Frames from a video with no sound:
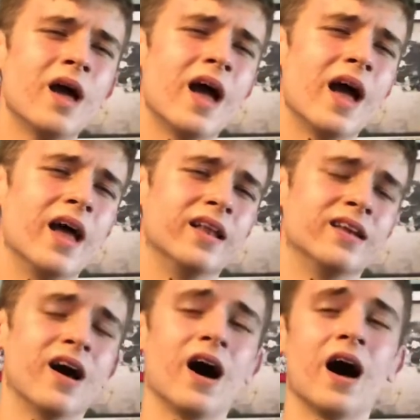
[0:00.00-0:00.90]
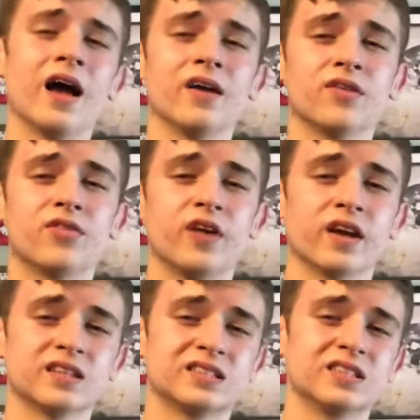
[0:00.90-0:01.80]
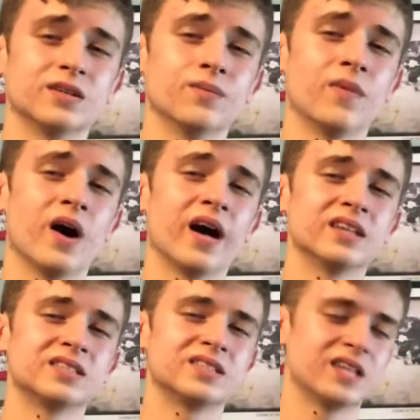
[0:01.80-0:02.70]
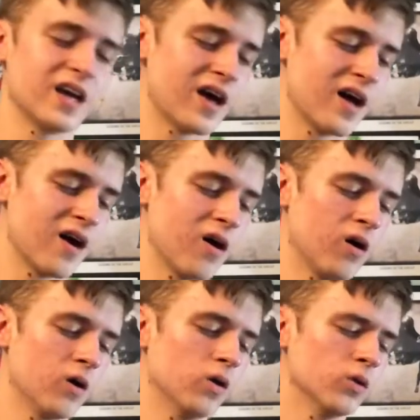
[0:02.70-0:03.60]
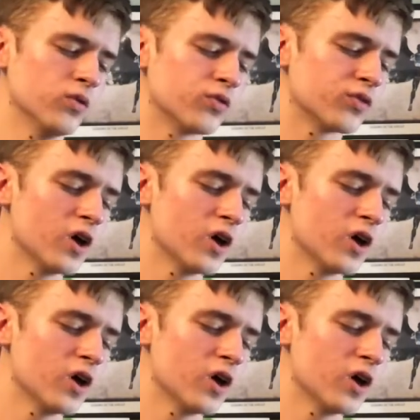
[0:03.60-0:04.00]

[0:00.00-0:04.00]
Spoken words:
And I think to myself,